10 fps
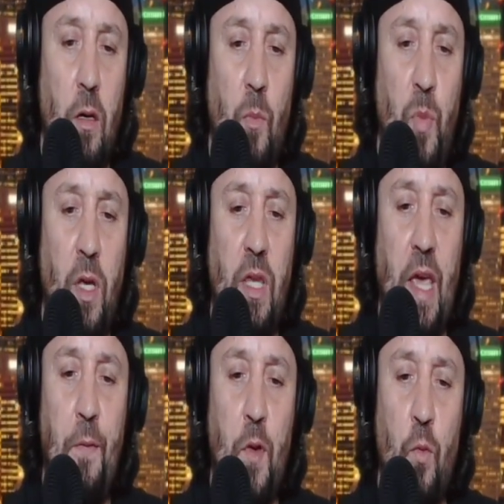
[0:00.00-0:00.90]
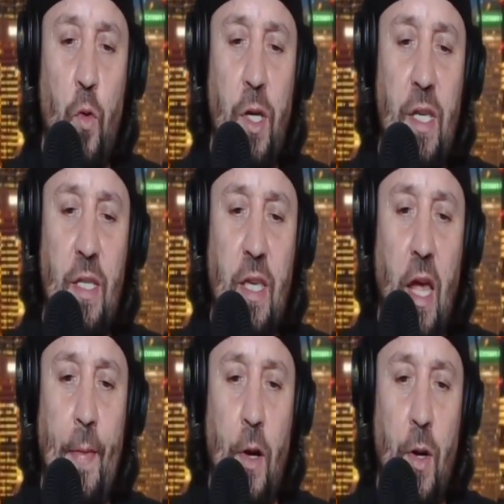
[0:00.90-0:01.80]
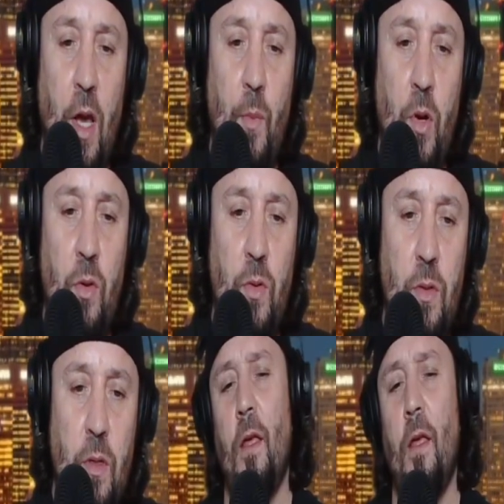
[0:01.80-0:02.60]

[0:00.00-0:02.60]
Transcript: Big day for the rookies getting their numbers.